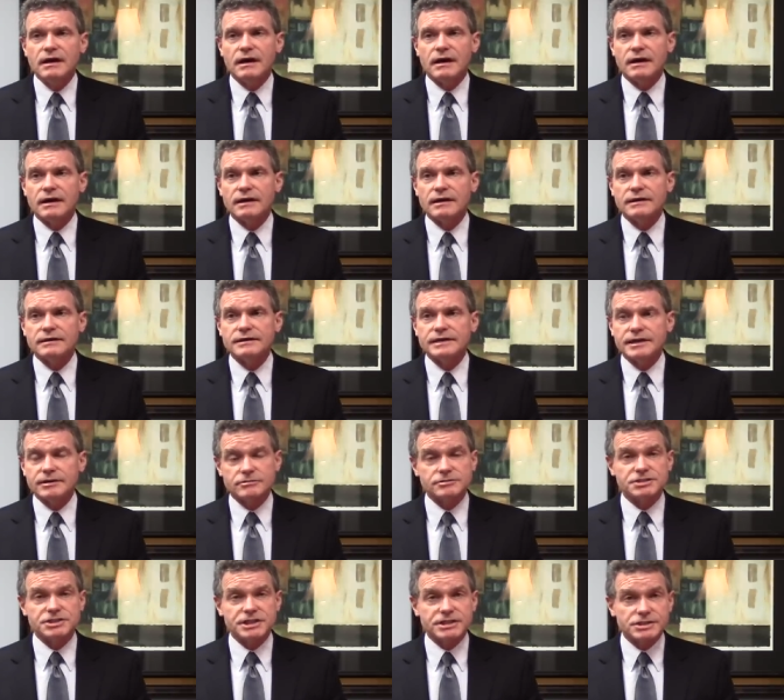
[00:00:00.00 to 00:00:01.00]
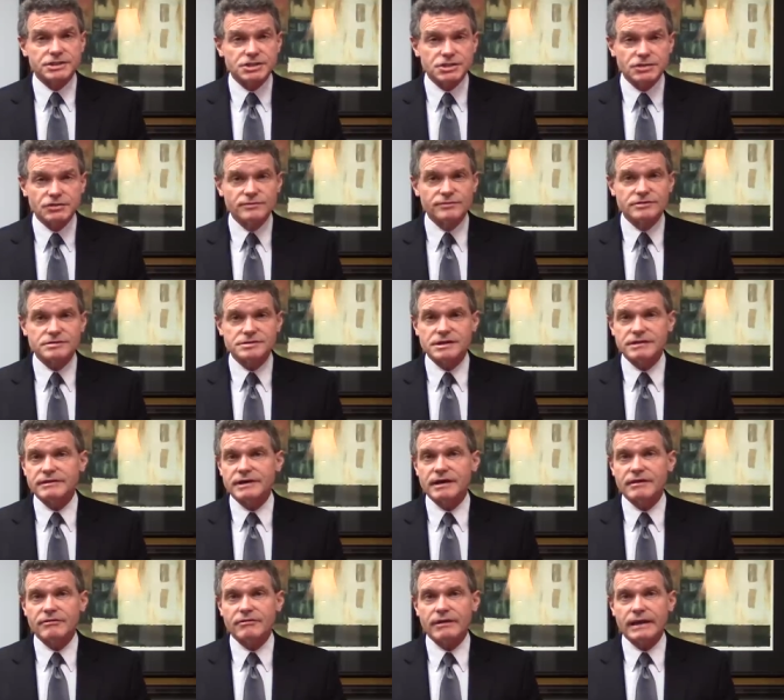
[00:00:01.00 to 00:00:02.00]
Uh, energy consumers, on
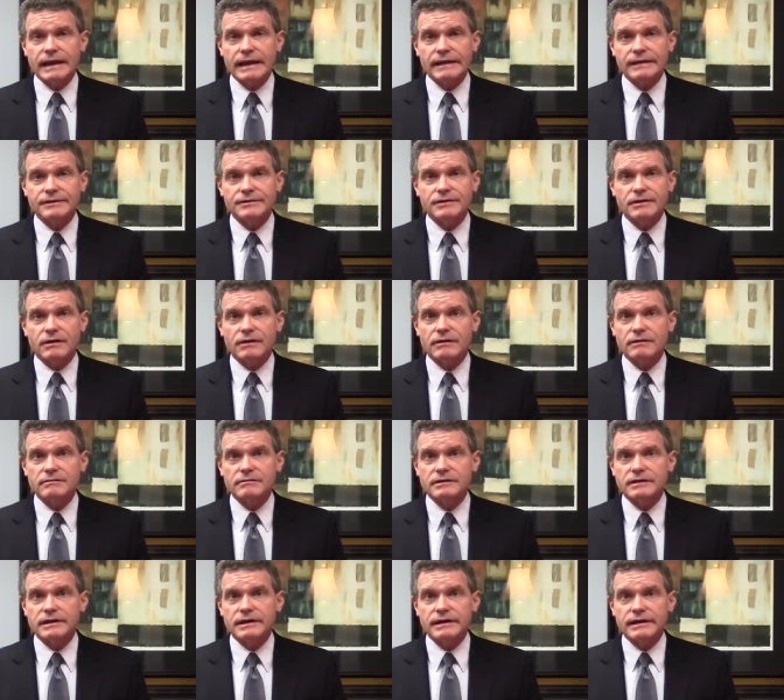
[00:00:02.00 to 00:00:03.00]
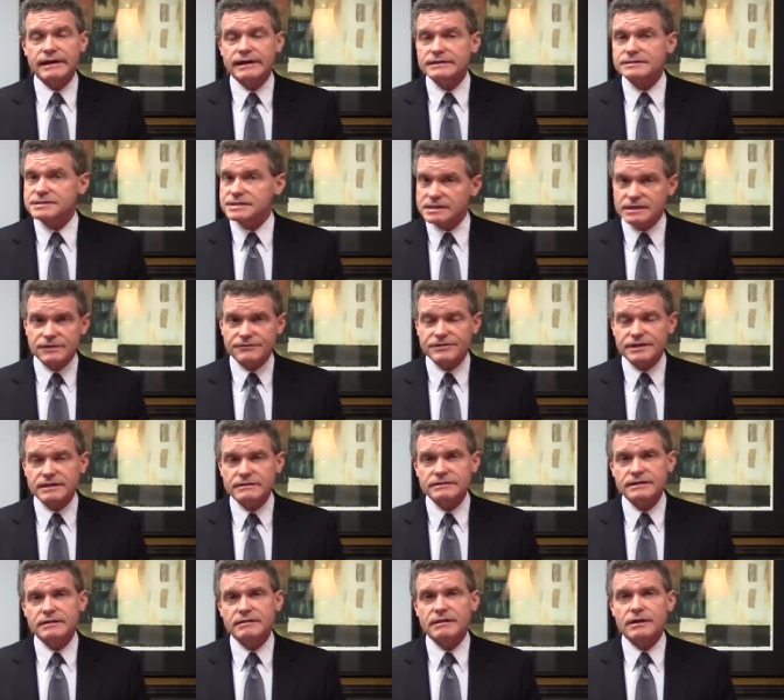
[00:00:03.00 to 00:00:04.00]
the other hand, are looking at
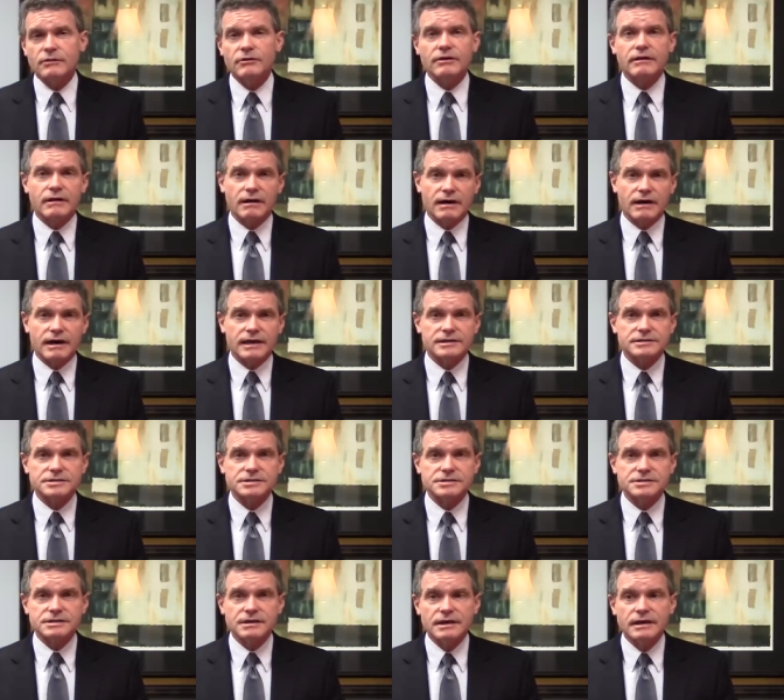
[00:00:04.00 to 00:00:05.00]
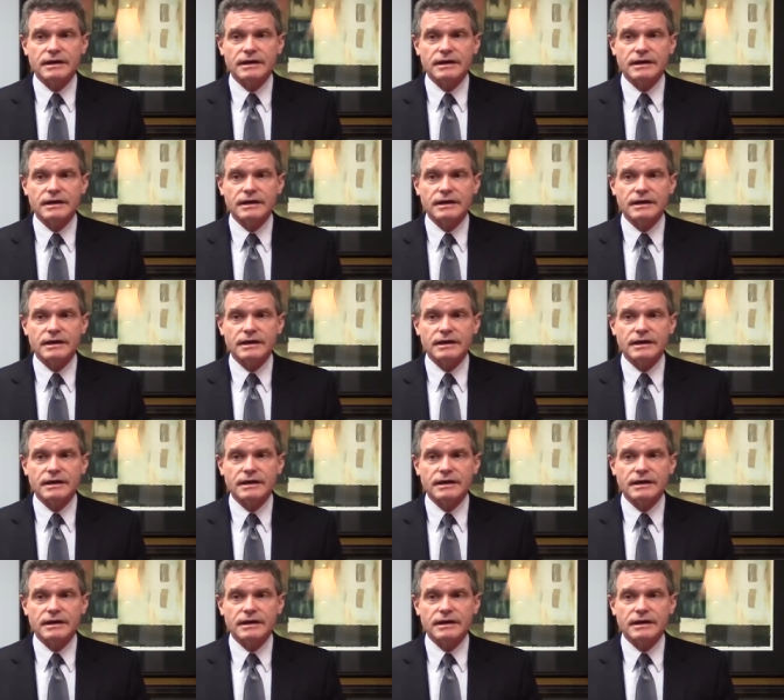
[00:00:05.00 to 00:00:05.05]
significantly lower costs.